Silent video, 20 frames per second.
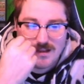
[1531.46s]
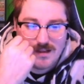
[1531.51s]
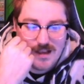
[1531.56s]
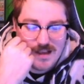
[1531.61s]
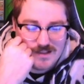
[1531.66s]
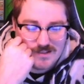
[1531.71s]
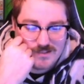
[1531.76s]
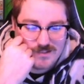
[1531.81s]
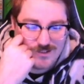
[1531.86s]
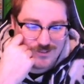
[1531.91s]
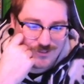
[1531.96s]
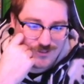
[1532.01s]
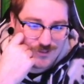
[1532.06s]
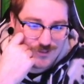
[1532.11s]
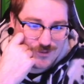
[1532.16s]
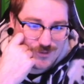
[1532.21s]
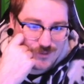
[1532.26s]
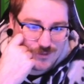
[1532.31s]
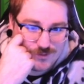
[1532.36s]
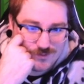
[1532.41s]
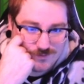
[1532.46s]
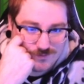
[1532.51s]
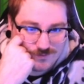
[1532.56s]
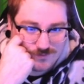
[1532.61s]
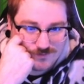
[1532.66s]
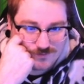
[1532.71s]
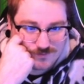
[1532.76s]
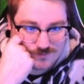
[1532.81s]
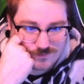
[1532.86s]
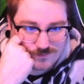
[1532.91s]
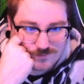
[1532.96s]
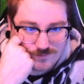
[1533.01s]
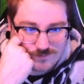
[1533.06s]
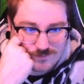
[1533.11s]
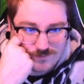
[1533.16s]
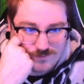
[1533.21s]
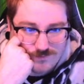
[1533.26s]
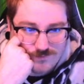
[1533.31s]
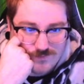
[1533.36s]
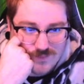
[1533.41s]
it's still really cool.
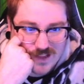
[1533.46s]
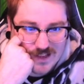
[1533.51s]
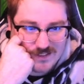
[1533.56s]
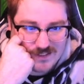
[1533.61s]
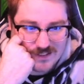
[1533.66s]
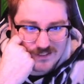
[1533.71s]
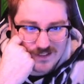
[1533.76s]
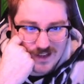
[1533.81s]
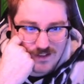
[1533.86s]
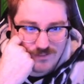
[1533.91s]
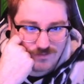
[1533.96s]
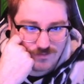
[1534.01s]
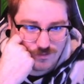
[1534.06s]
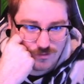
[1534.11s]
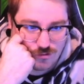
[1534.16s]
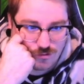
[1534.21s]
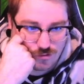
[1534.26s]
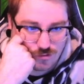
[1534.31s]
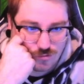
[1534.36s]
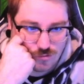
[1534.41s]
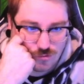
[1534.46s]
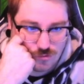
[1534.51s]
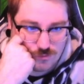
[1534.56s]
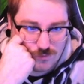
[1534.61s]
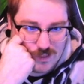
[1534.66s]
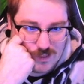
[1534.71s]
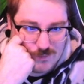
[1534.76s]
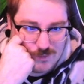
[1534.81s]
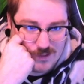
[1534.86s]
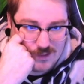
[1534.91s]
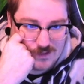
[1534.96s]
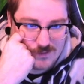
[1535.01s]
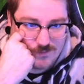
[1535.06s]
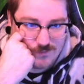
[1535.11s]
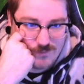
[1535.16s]
It's like Typhlosion cool, maybe.